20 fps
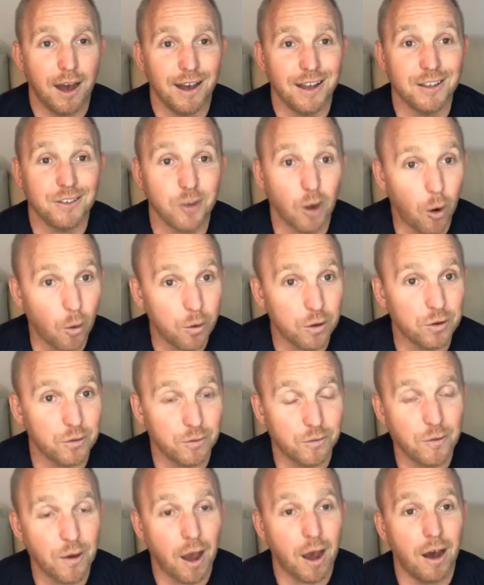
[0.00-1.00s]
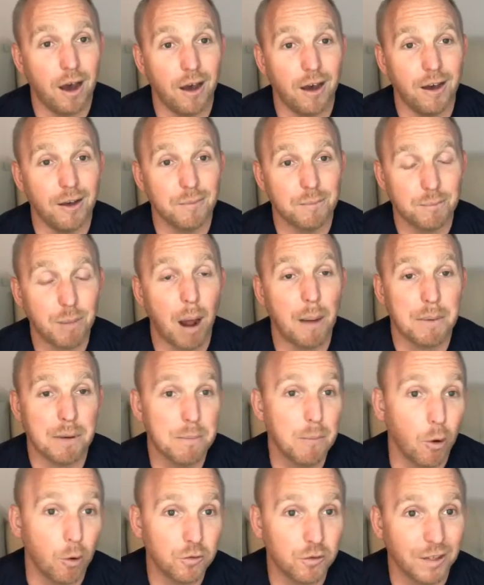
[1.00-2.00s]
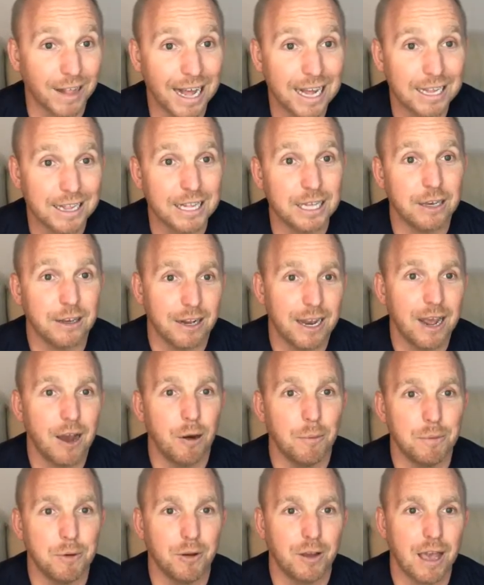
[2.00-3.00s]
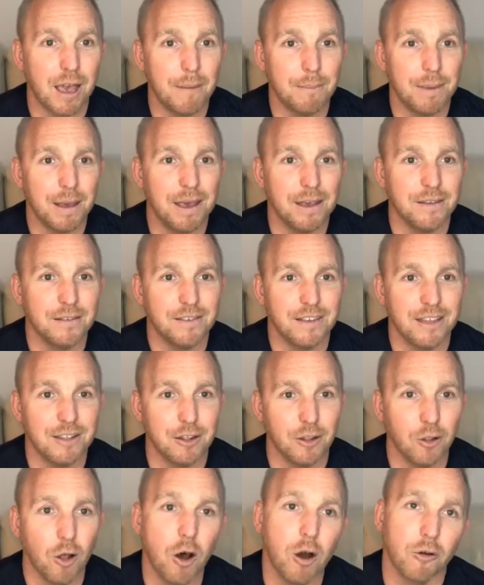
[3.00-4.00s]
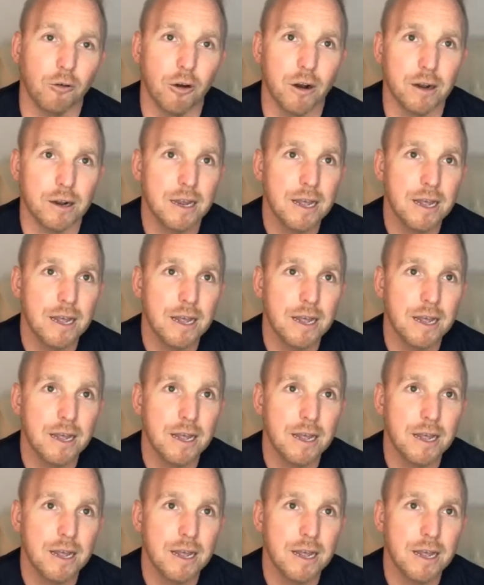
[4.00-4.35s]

it's always probably most likely going to help your campaigns in the long run.